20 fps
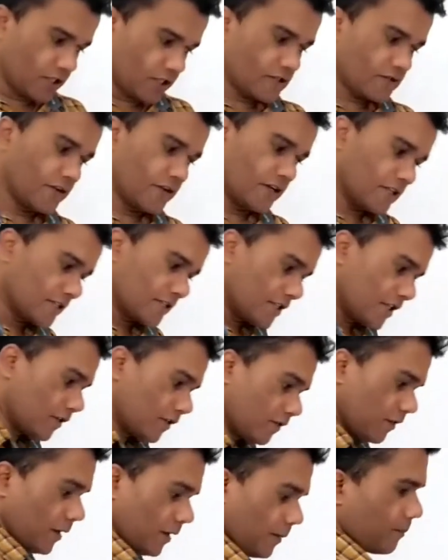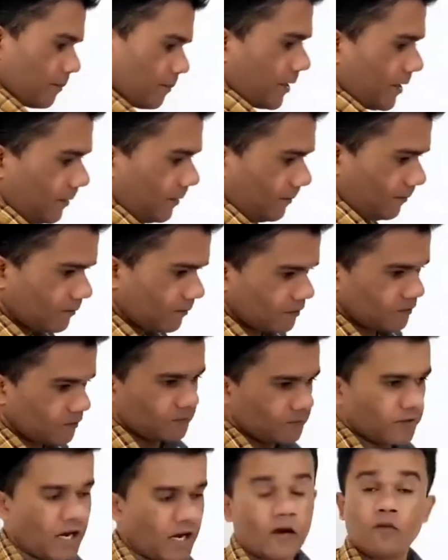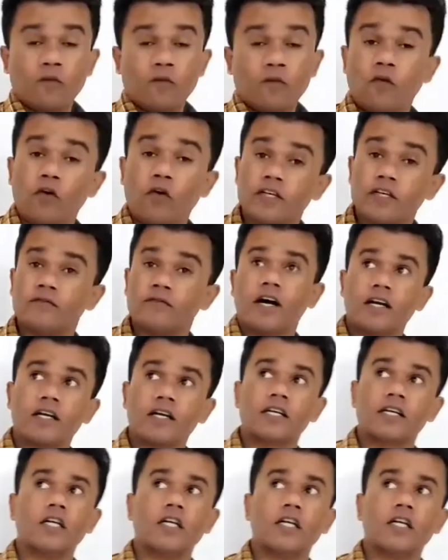phase equilibrium, we have only one law.